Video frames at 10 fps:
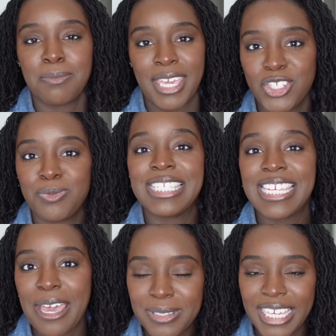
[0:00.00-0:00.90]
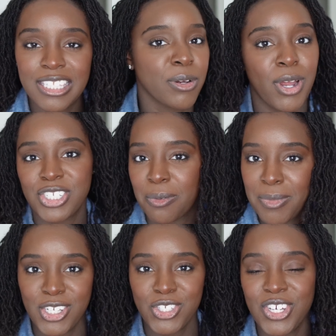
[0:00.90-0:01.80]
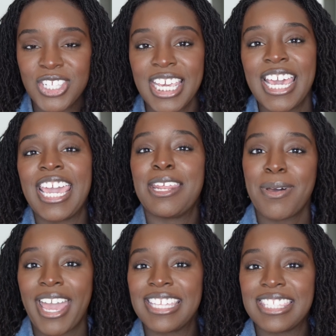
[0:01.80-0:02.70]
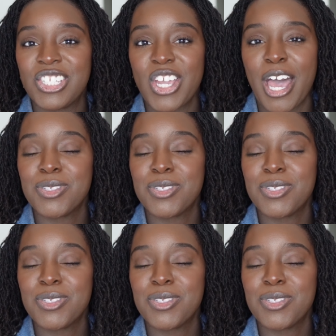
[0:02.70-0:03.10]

management templates for project managers in my Etsy shop.